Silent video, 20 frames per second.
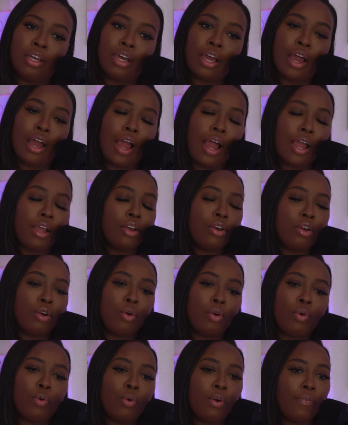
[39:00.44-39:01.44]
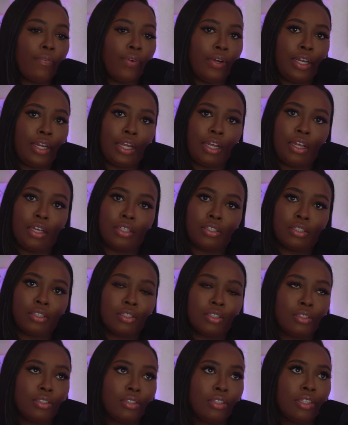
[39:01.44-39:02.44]
I could go on for days.
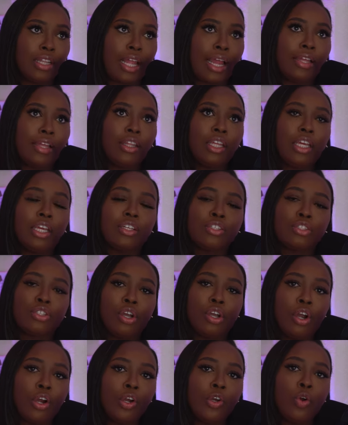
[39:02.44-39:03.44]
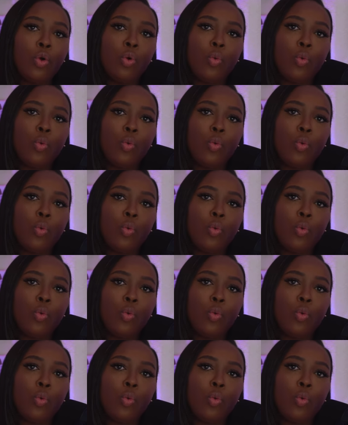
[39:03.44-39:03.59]
Like, the internal